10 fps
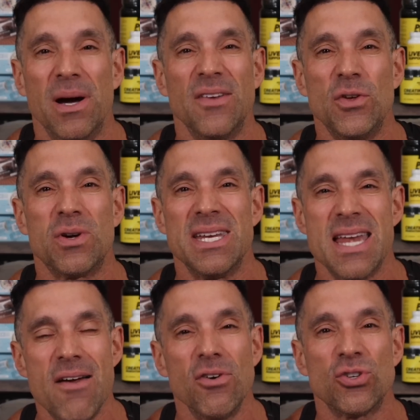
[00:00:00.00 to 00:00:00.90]
But if you can
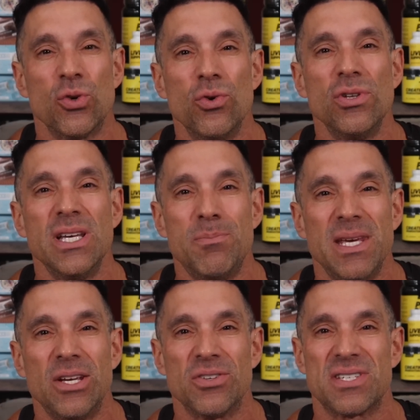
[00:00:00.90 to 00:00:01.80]
never truly be
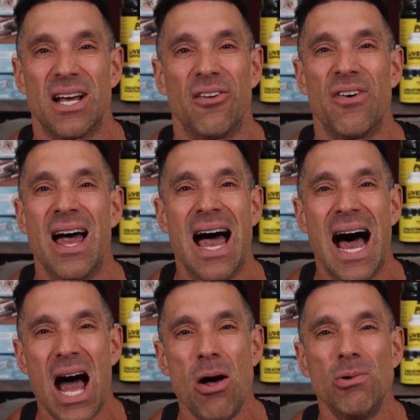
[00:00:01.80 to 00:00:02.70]
yourself,
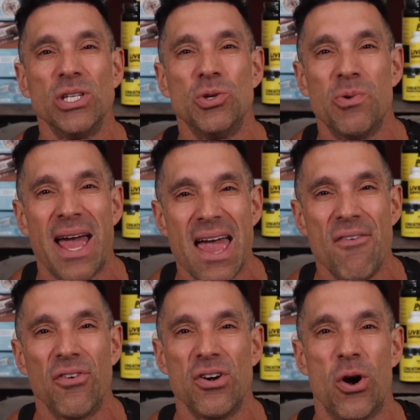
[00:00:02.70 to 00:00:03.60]
how will you
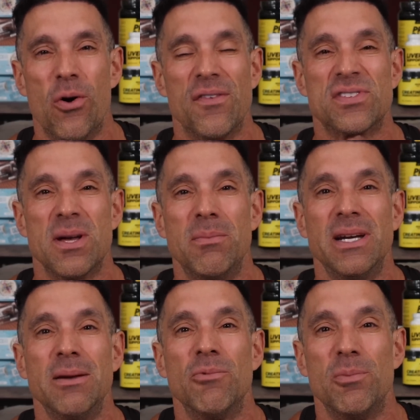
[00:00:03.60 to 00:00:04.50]
ever know if
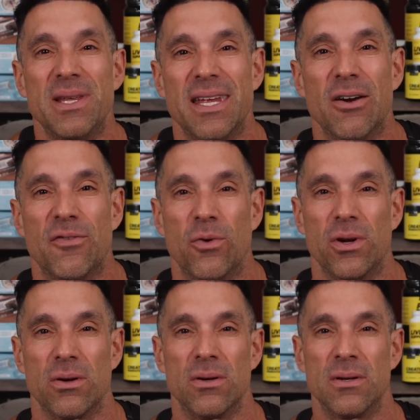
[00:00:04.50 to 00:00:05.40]
somebody will be there for
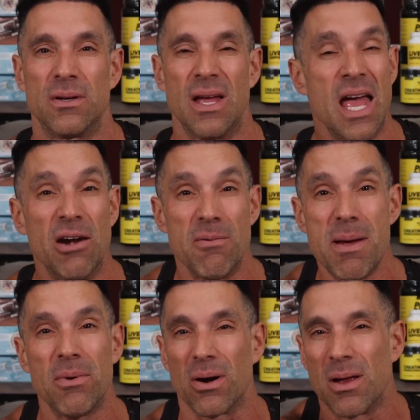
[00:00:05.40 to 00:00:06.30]
you? And
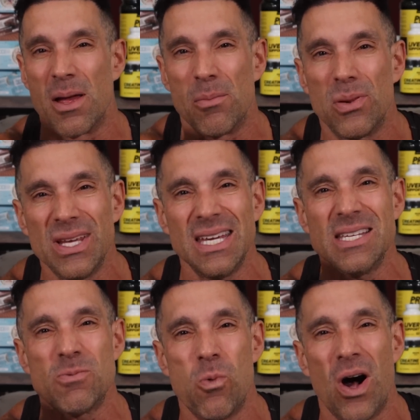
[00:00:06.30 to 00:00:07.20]
remember,
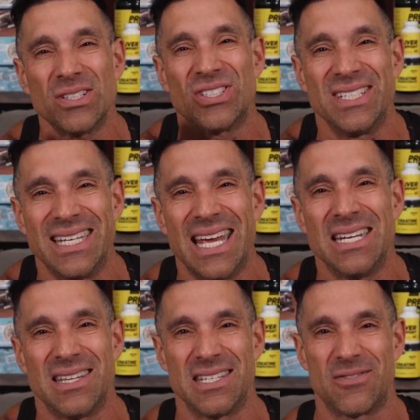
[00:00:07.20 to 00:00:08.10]
please watch to the
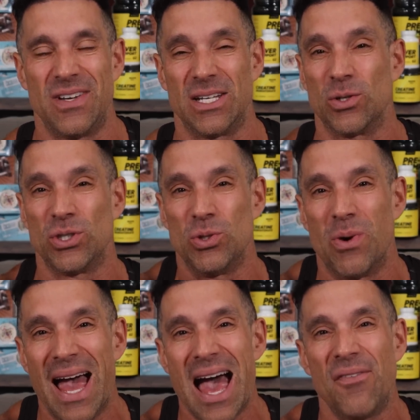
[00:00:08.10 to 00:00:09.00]
end of this video.
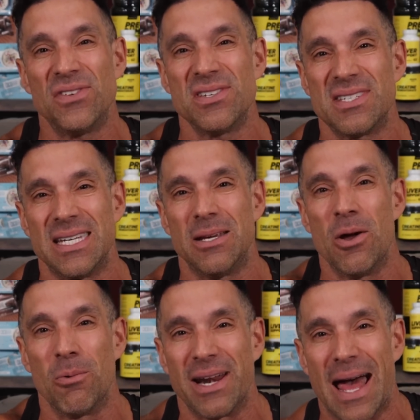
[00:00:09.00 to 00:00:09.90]
You have to see
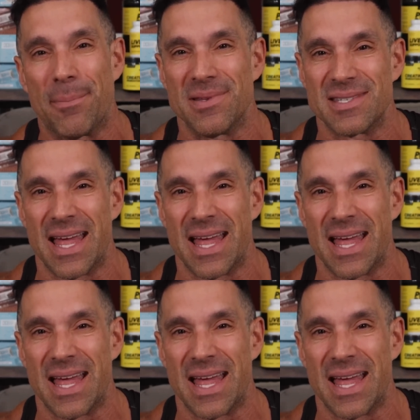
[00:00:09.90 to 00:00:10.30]
what happens